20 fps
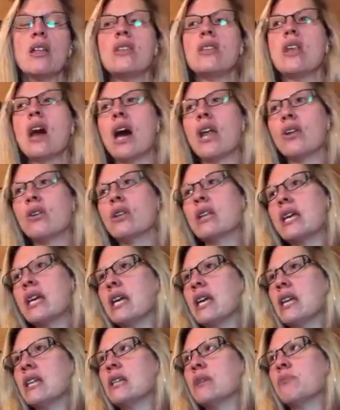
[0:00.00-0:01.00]
Not
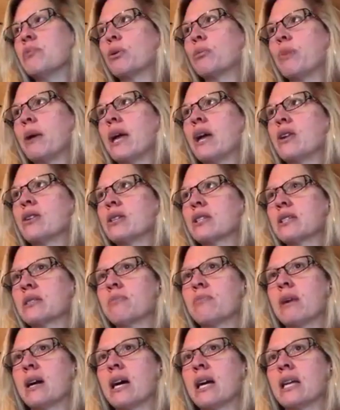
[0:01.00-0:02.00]
only in the
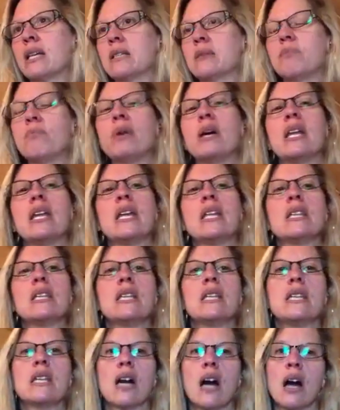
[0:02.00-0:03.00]
preparedness mind, but in
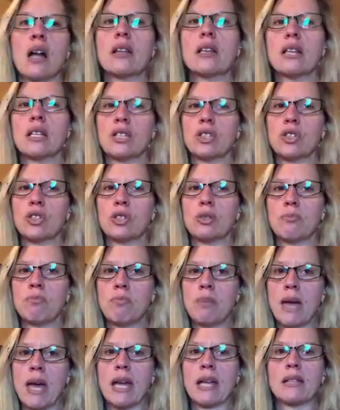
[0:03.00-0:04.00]
the knowledge
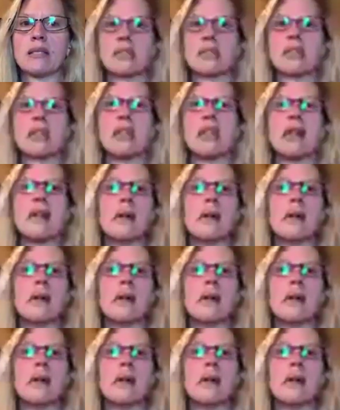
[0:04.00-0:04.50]
banks.